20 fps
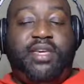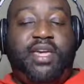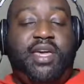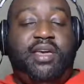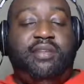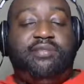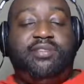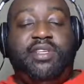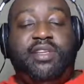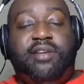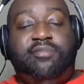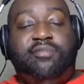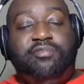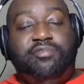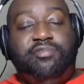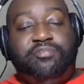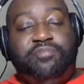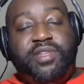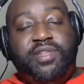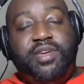the games that I
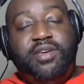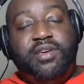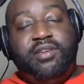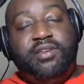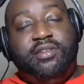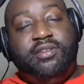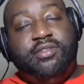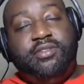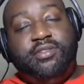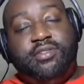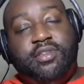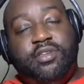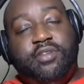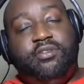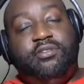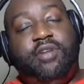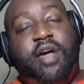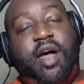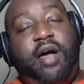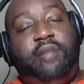want to play.
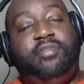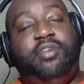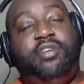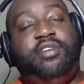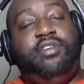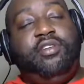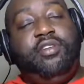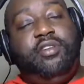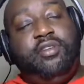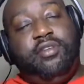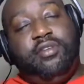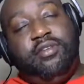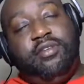So I'm good.